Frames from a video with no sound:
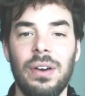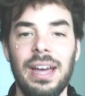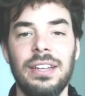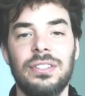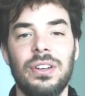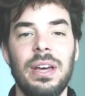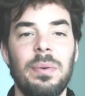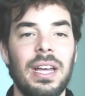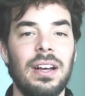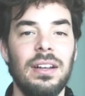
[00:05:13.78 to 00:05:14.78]
Okay, so here
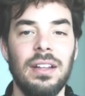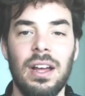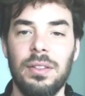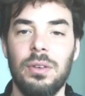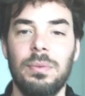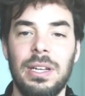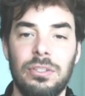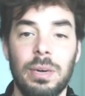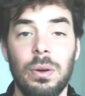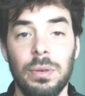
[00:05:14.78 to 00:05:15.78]
we are. Uh, the,
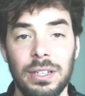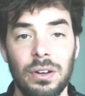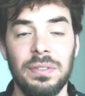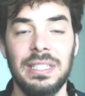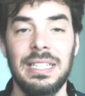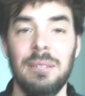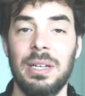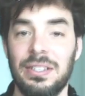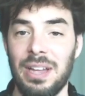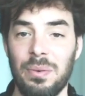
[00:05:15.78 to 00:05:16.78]
it's recording, obviously,
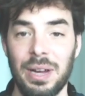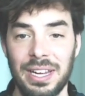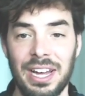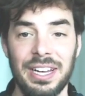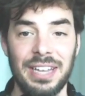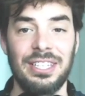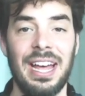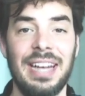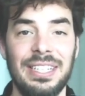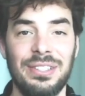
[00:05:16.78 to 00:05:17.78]
because that way I get
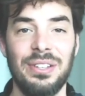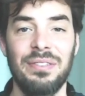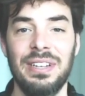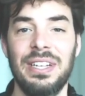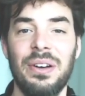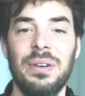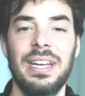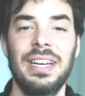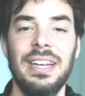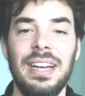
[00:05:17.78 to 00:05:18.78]
to add it to the video
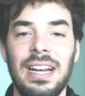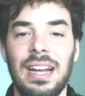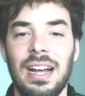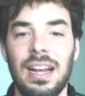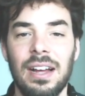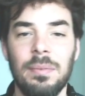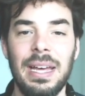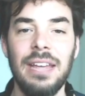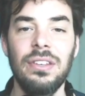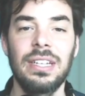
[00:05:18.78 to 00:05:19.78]
here. Um,
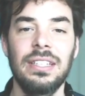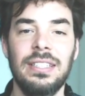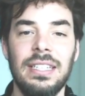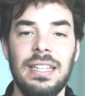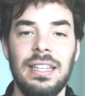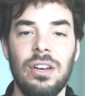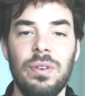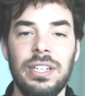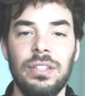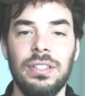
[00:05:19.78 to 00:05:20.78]
here you can see the
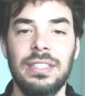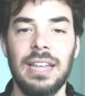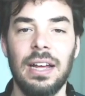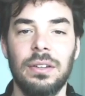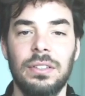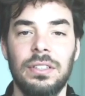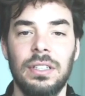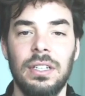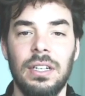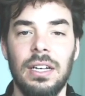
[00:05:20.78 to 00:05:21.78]
original sound
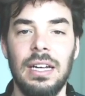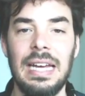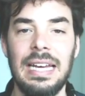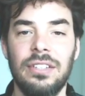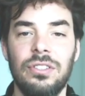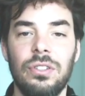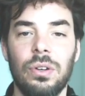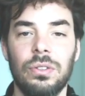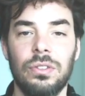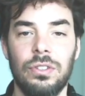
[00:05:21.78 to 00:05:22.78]
is
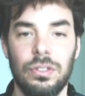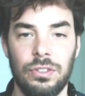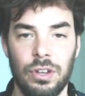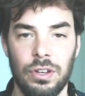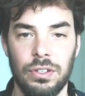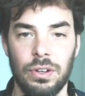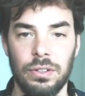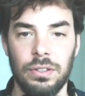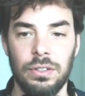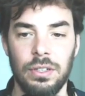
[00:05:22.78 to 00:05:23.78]
not turned
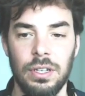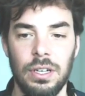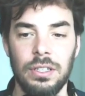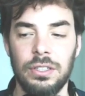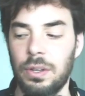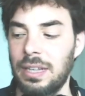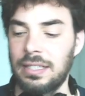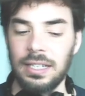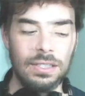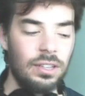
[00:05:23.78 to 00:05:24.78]
on. So
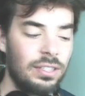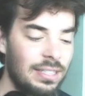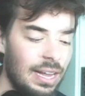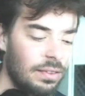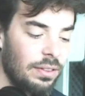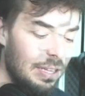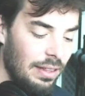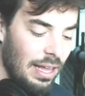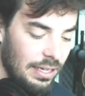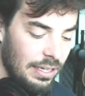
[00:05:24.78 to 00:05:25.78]
this is the sound
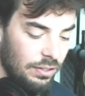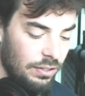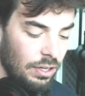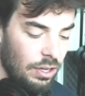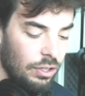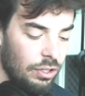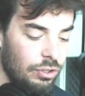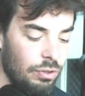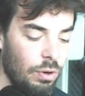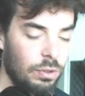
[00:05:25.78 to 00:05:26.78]
that is
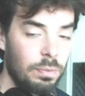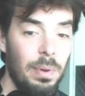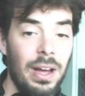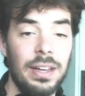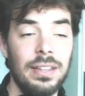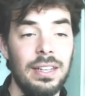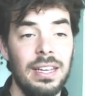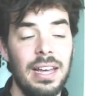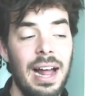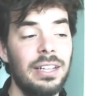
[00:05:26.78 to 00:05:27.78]
controlled by
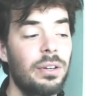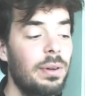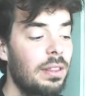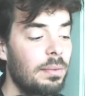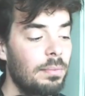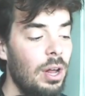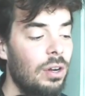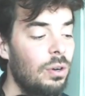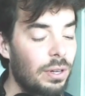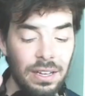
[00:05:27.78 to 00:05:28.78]
the algorithm
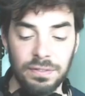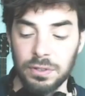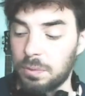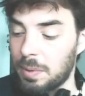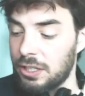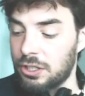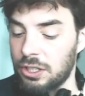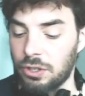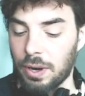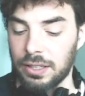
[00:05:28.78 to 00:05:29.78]
looking for speech
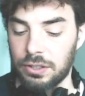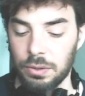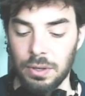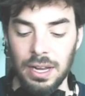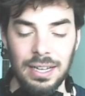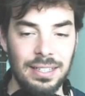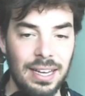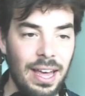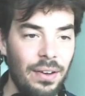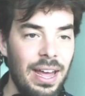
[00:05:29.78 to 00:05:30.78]
and trying to
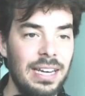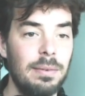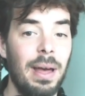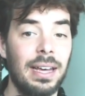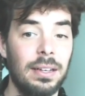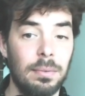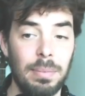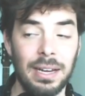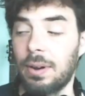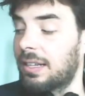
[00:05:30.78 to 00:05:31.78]
take out any back
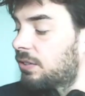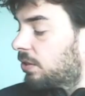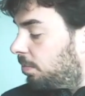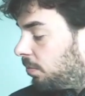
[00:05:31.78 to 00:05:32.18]
background